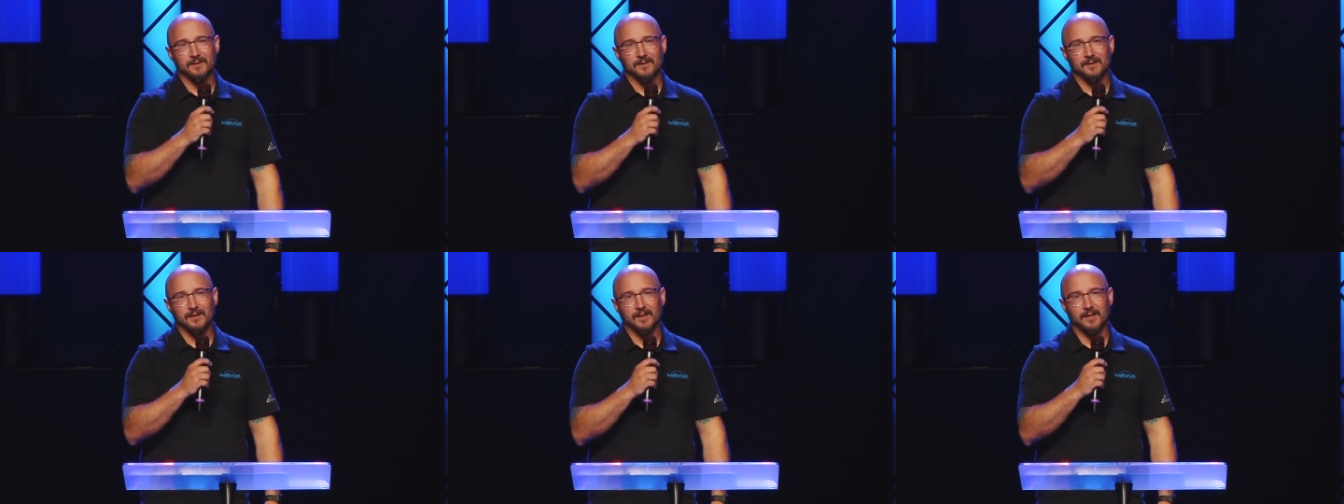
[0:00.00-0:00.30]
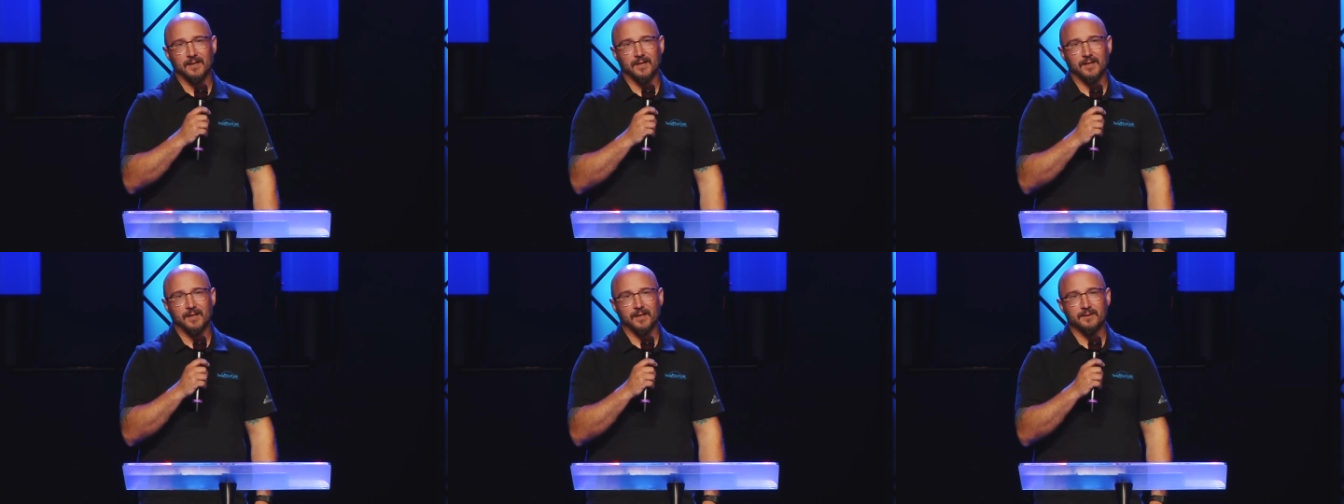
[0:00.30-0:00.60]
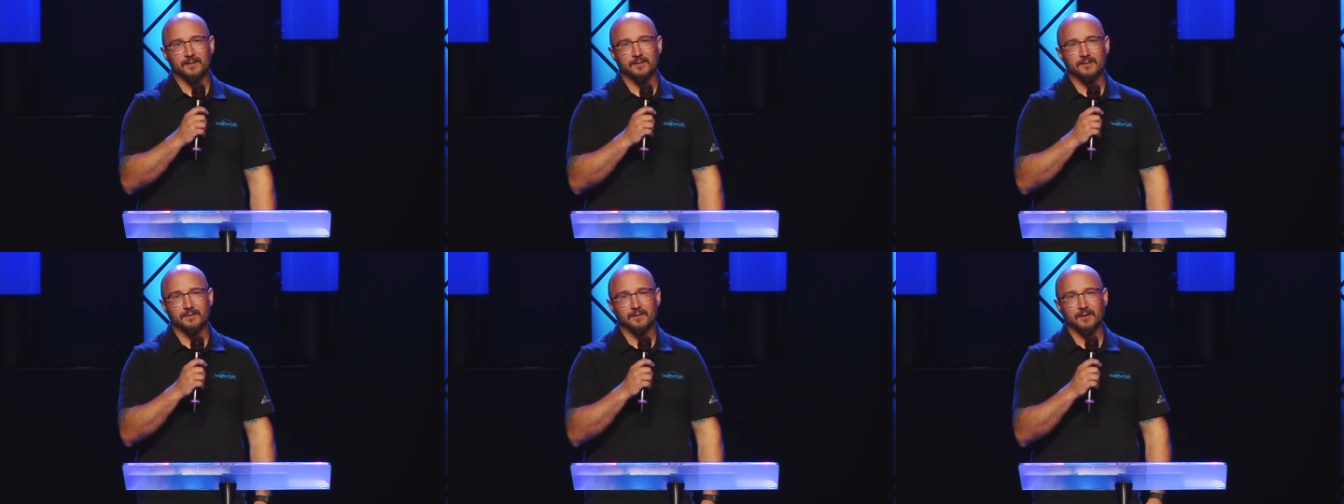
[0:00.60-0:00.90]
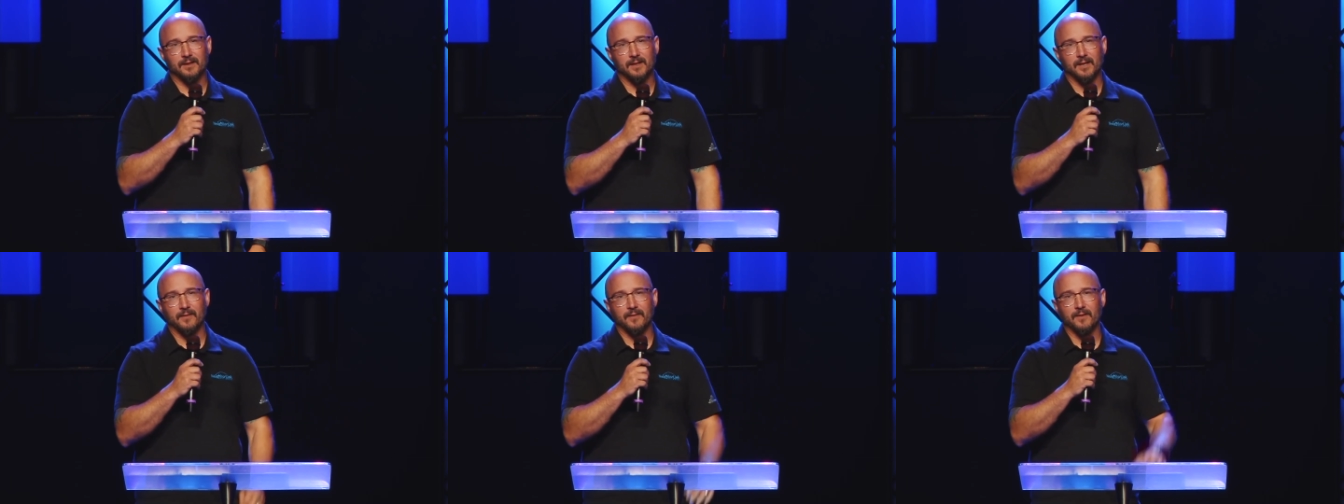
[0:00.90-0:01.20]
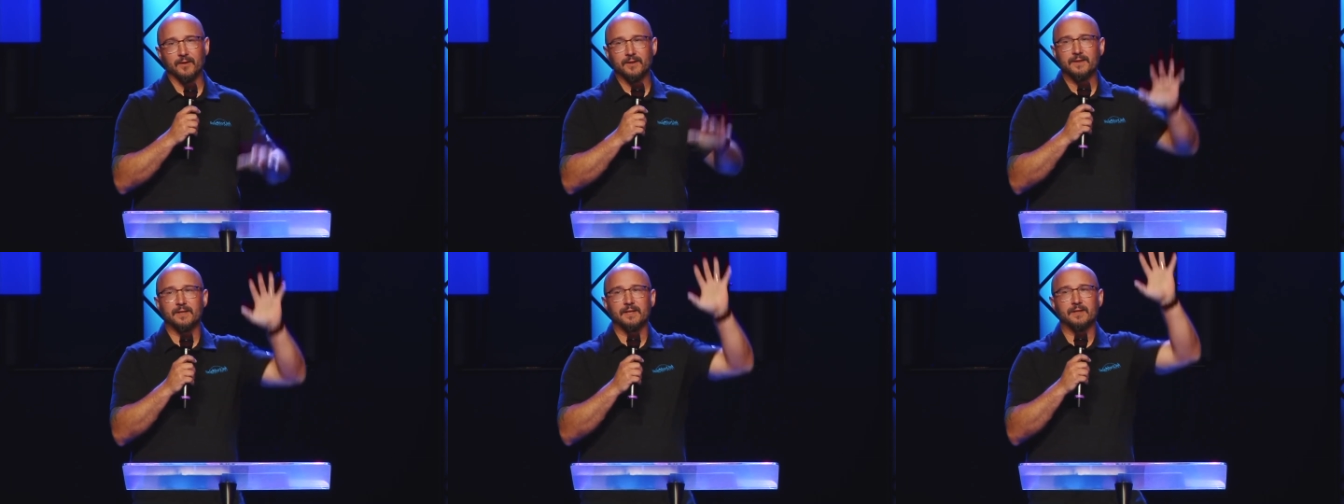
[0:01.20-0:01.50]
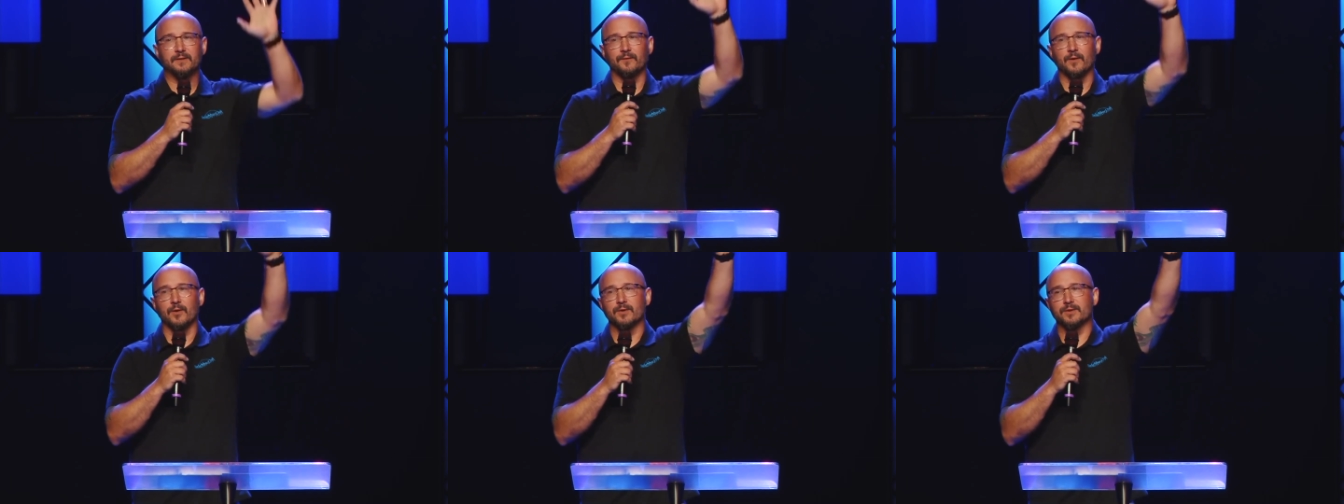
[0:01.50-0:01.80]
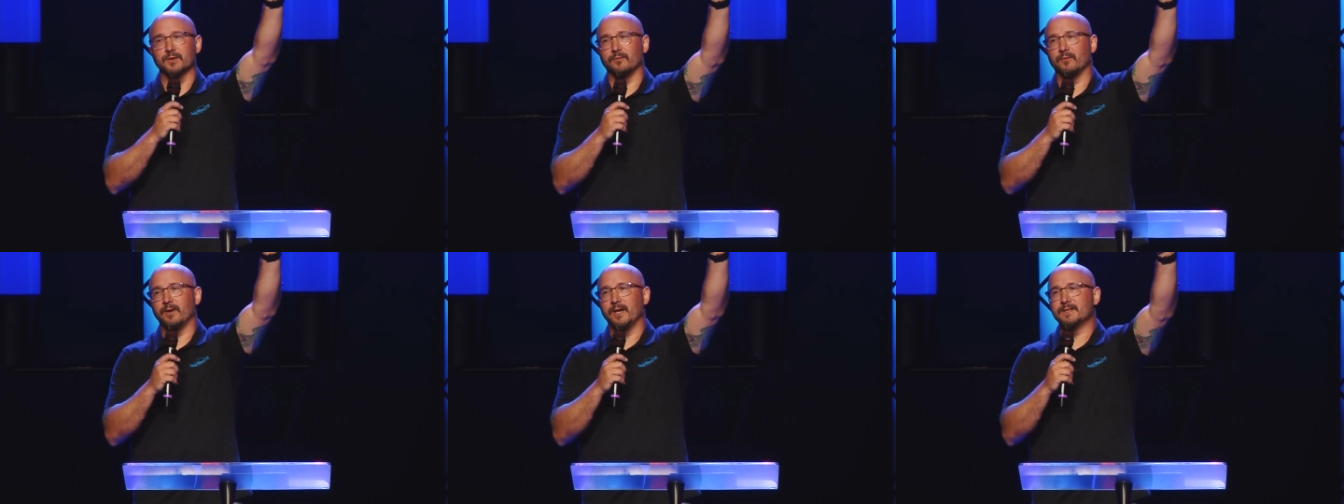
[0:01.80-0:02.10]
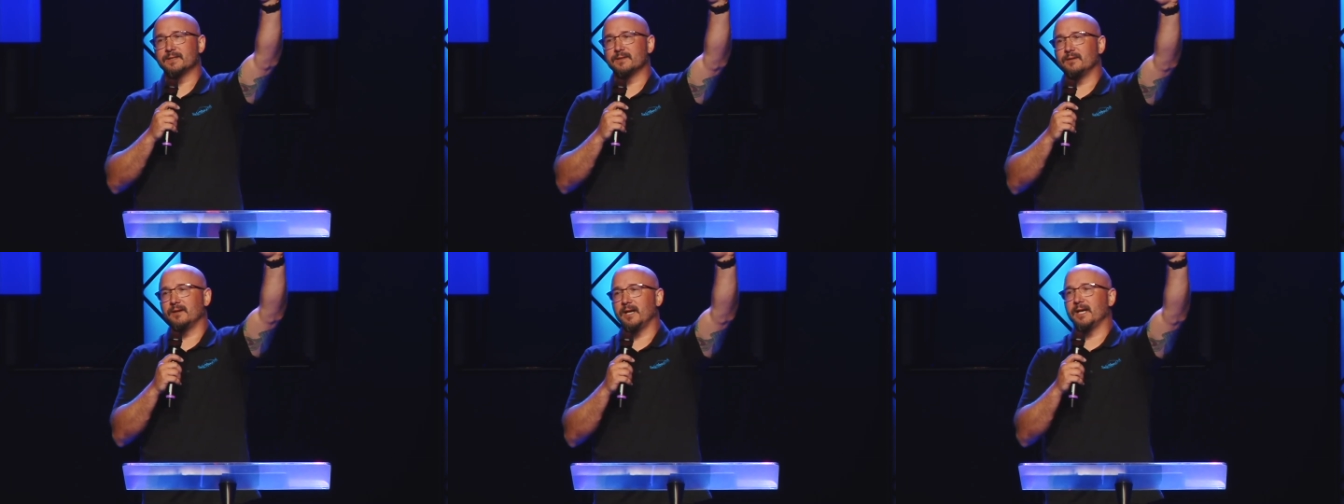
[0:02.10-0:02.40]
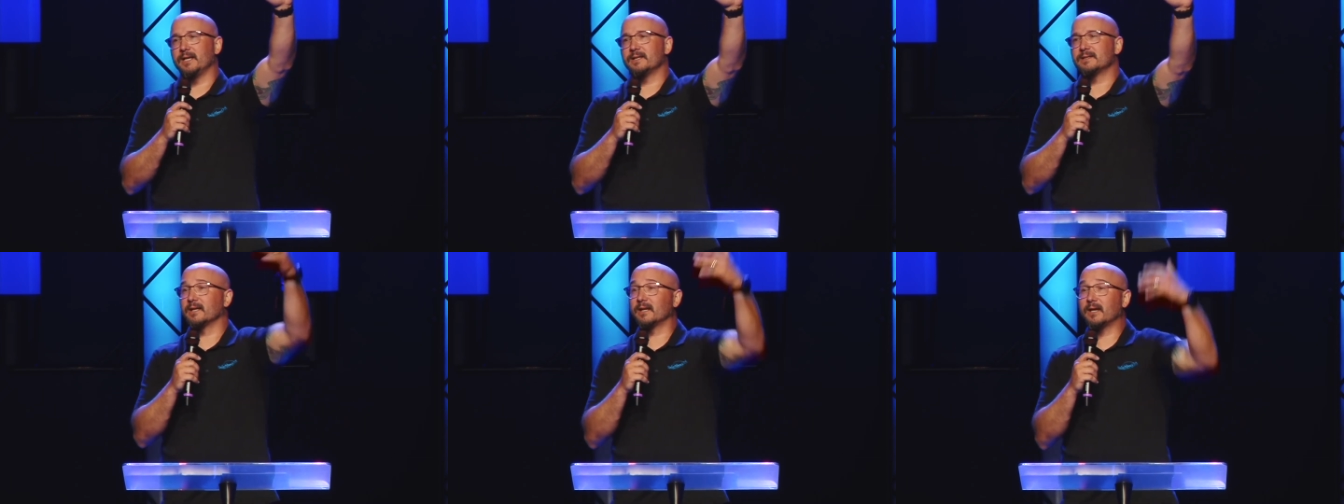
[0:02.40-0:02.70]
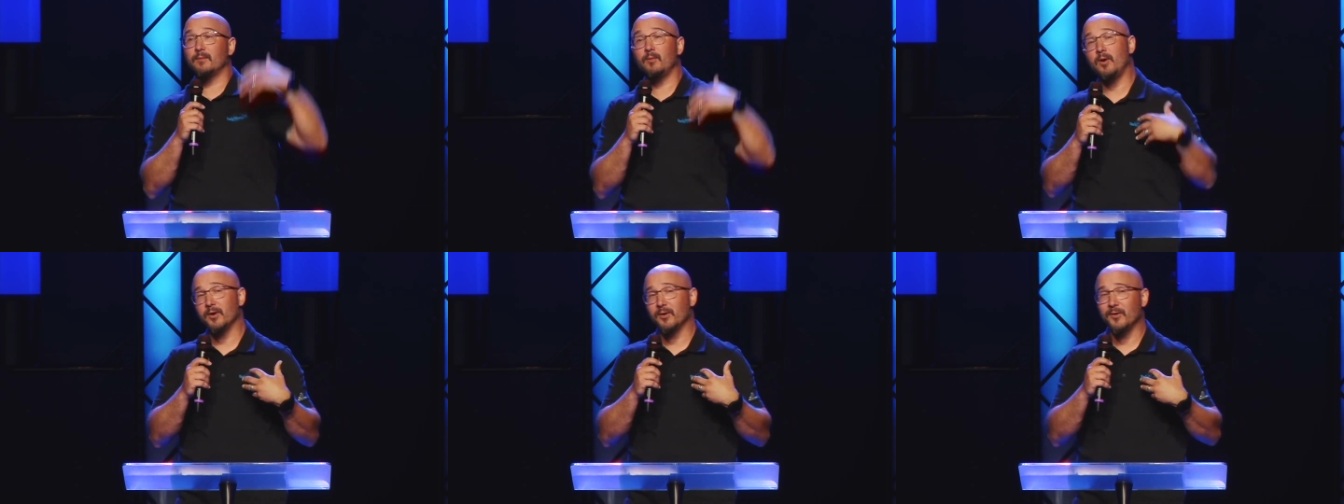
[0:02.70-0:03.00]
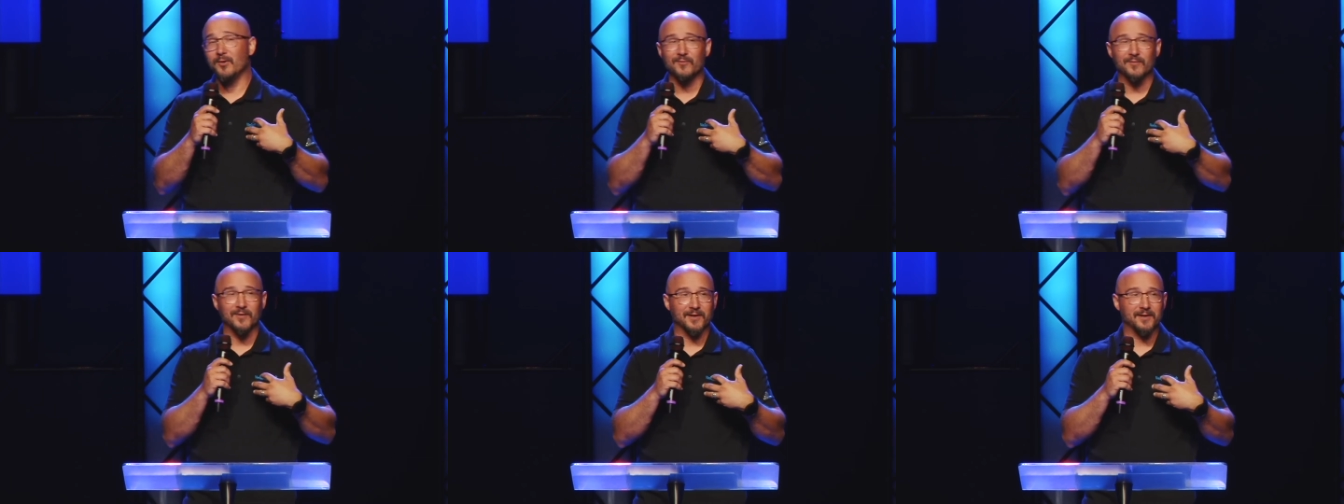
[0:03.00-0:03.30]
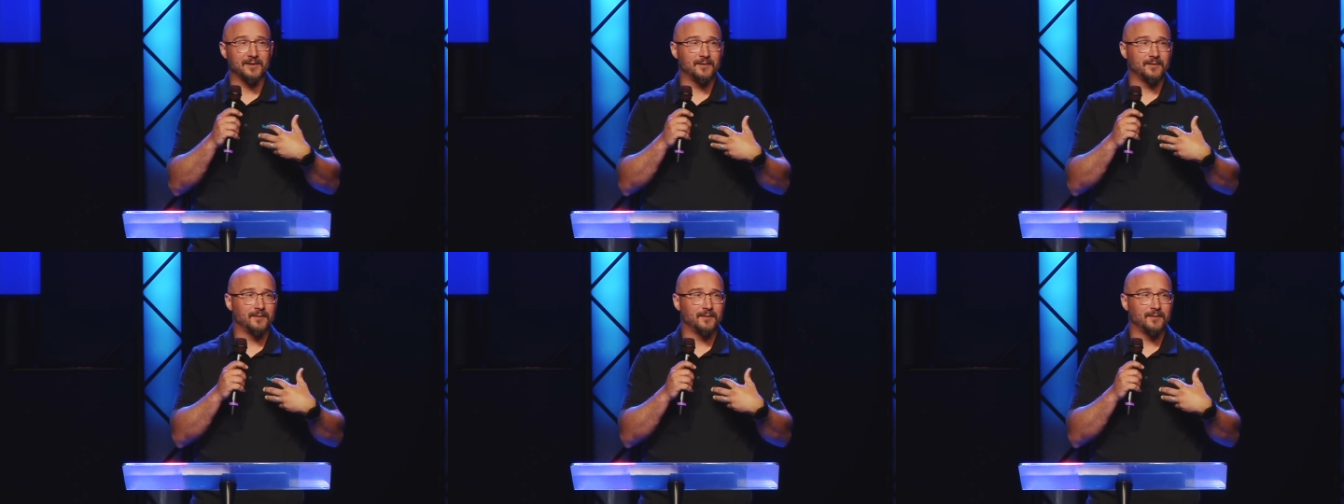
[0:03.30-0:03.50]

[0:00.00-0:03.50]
And, and th- these folks are raising their hands and say, come on over.